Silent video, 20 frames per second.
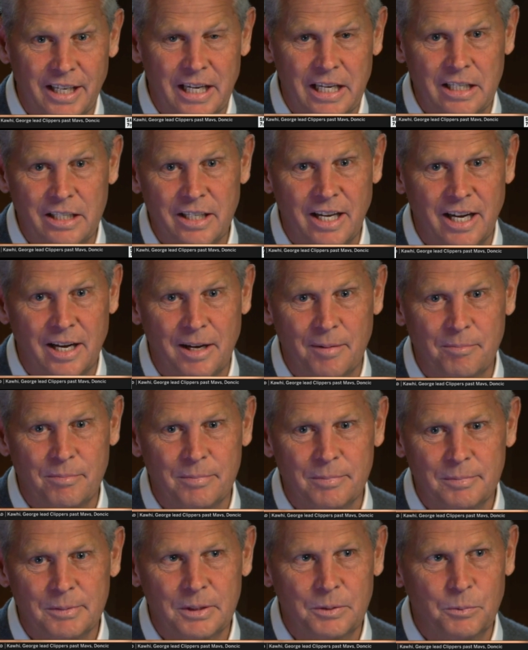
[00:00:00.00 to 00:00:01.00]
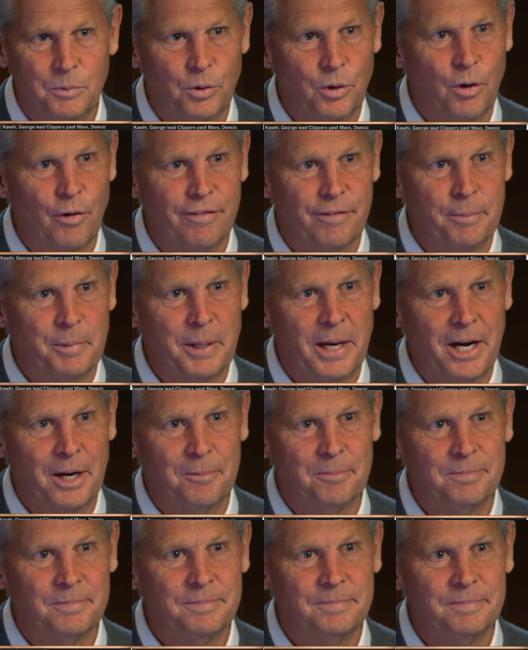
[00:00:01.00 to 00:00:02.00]
and we'll go from
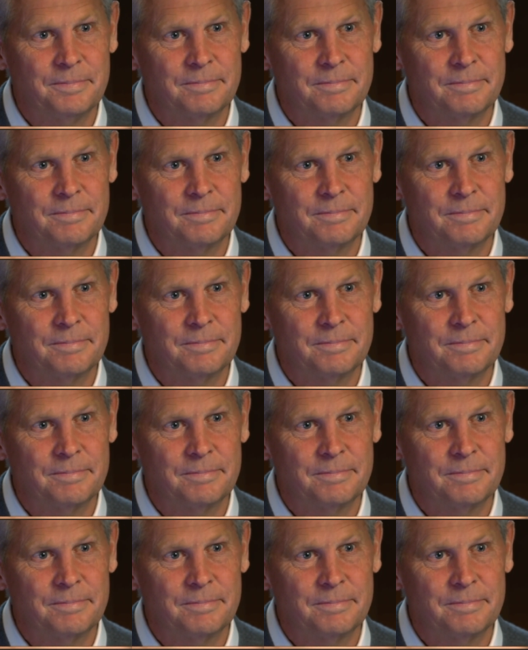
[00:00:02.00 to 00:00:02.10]
there.